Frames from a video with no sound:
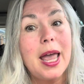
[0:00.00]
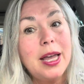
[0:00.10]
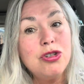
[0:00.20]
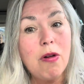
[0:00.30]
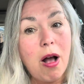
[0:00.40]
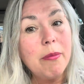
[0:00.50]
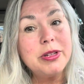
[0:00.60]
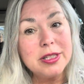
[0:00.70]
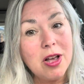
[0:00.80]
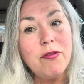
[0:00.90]
dropped
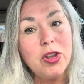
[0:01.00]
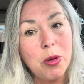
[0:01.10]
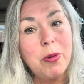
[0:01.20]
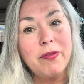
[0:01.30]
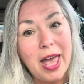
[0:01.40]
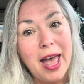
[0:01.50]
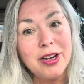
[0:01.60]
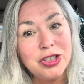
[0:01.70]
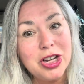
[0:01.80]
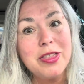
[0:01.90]
his envelope of
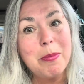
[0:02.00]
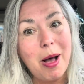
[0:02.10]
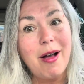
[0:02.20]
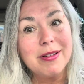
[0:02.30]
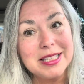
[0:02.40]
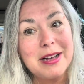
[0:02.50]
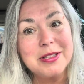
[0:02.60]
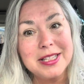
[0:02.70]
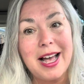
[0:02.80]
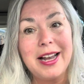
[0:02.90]
cash in the box
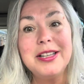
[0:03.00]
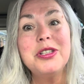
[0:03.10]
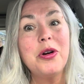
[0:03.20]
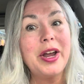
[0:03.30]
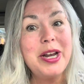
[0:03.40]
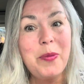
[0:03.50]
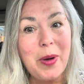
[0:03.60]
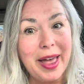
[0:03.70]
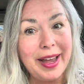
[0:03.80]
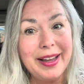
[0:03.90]
outside. Is there any
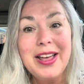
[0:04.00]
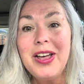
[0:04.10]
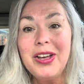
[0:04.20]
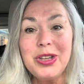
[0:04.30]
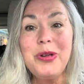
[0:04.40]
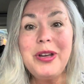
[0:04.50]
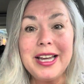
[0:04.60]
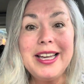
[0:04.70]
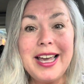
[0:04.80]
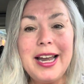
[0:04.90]
way you
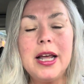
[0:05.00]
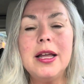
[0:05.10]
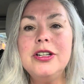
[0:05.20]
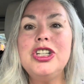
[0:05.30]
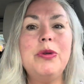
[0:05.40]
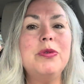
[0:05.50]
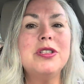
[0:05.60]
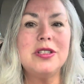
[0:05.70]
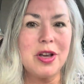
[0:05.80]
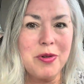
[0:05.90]
can get it? And she was
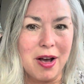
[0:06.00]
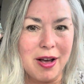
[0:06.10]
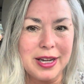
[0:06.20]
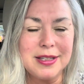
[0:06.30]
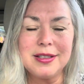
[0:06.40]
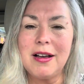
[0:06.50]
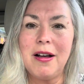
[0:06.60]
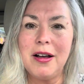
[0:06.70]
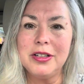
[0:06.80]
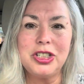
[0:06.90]
so nice.
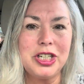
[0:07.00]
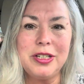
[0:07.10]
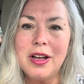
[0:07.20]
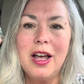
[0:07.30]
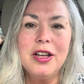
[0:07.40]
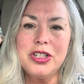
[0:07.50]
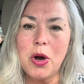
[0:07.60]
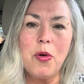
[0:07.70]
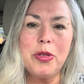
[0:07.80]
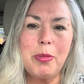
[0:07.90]
She
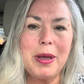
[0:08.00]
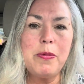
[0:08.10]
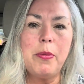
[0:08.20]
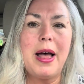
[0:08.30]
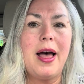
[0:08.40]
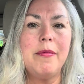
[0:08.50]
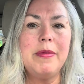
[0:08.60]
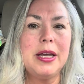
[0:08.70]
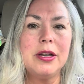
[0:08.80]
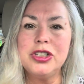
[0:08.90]
told the people behind
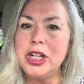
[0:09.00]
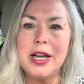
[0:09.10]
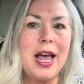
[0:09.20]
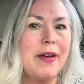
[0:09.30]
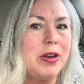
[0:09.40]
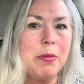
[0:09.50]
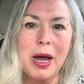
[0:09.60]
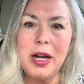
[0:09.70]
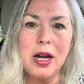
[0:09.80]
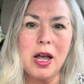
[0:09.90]
me, because she didn't have
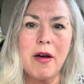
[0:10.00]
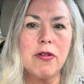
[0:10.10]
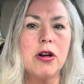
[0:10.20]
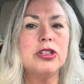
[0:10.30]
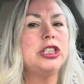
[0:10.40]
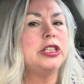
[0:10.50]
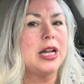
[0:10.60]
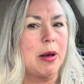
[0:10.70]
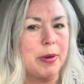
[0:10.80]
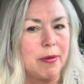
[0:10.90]
anybody to cover her. She
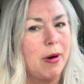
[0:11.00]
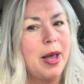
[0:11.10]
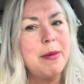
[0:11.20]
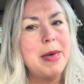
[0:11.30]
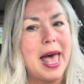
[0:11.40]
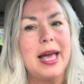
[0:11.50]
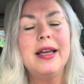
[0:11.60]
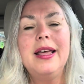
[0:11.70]
said, I'll be right back.